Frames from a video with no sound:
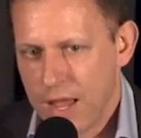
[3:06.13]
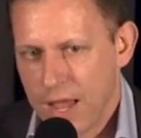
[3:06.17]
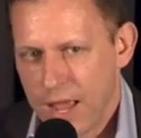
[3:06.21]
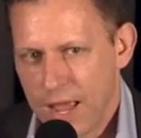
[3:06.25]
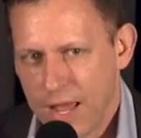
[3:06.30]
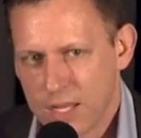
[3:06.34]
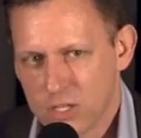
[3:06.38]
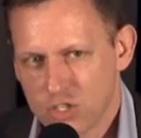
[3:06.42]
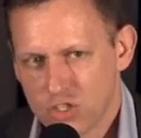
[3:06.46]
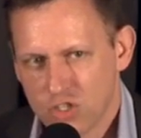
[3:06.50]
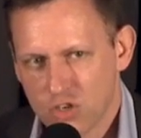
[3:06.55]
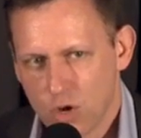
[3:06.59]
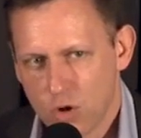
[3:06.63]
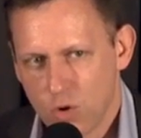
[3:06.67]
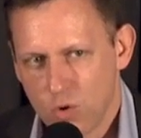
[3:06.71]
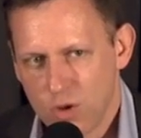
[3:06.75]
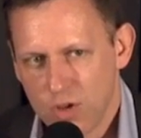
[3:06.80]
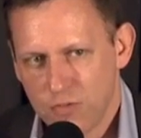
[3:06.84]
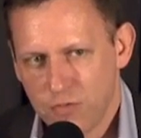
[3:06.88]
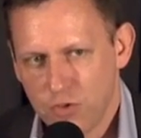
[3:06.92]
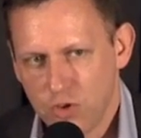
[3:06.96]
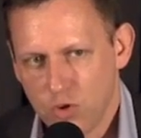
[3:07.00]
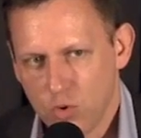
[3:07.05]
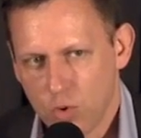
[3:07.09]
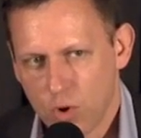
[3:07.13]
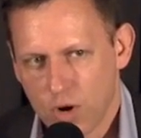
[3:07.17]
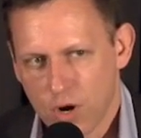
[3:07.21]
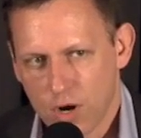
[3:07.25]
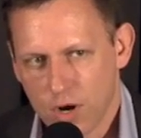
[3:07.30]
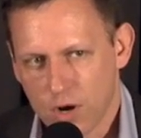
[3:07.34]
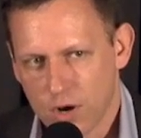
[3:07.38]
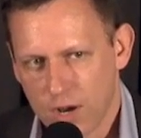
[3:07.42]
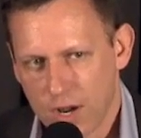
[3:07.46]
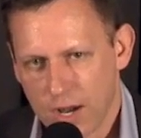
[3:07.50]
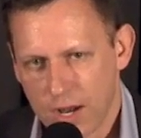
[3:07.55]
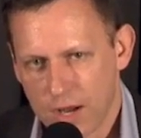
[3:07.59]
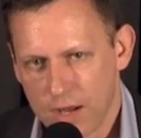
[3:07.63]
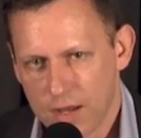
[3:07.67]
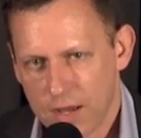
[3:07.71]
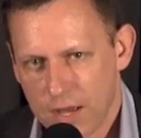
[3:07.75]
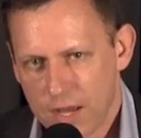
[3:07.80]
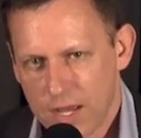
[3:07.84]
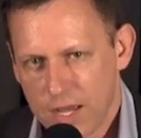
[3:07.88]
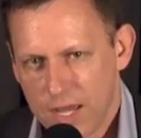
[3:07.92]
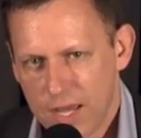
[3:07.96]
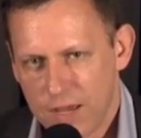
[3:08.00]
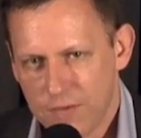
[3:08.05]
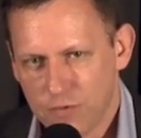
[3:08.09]
And so if you're
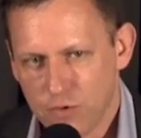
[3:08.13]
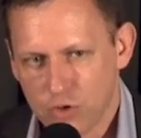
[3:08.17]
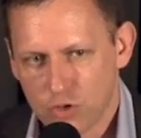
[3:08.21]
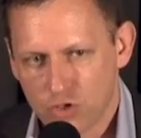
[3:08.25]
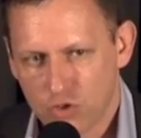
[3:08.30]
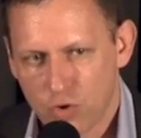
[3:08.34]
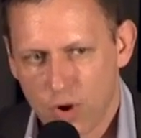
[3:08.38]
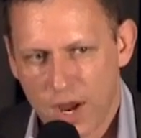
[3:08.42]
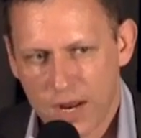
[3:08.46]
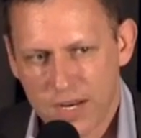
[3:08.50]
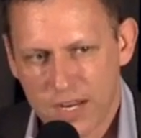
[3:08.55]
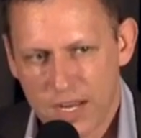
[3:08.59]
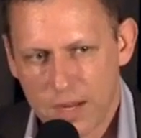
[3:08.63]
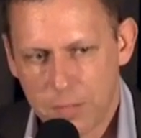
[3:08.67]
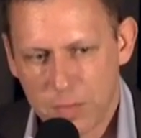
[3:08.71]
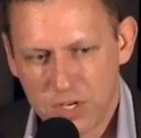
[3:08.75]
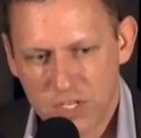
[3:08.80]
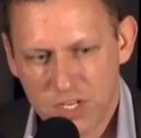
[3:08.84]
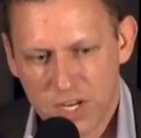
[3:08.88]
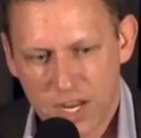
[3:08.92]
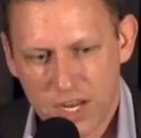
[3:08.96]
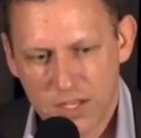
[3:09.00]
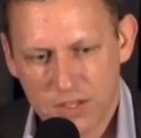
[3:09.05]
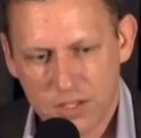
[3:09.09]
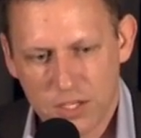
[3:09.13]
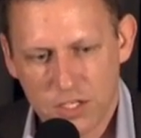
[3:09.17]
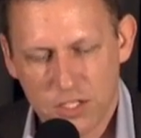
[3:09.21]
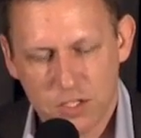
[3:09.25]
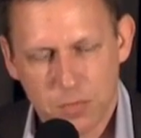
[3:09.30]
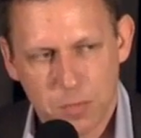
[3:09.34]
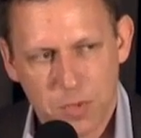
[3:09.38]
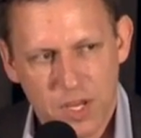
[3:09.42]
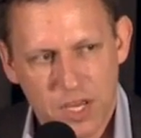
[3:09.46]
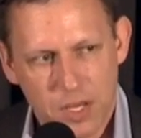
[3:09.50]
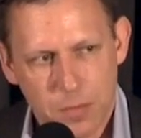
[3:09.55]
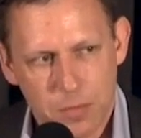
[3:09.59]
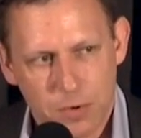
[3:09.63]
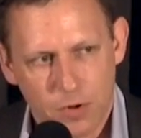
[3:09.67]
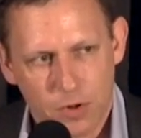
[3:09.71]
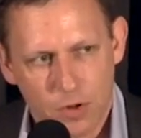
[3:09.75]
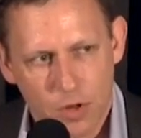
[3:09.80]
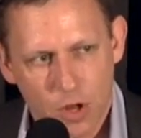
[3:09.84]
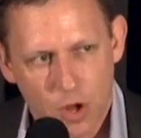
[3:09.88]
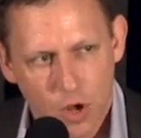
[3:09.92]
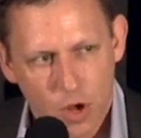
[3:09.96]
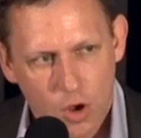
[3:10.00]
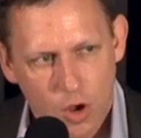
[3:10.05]
trying to imitate these people